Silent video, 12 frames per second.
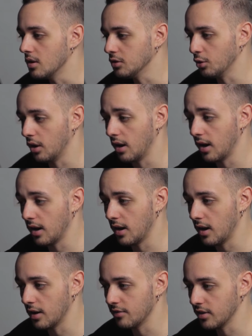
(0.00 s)
So yeah, I
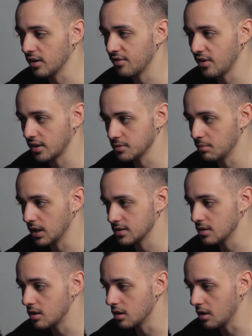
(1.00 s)
have an effects
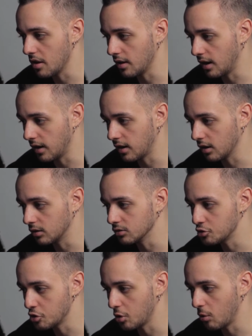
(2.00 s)
bus here that I can
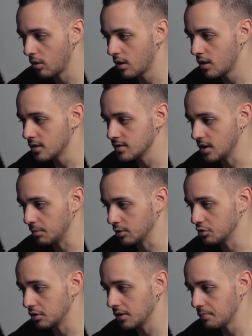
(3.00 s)
control
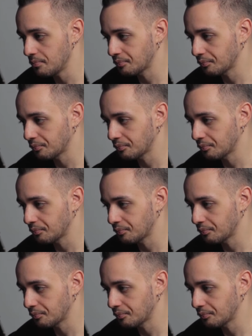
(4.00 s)
separately,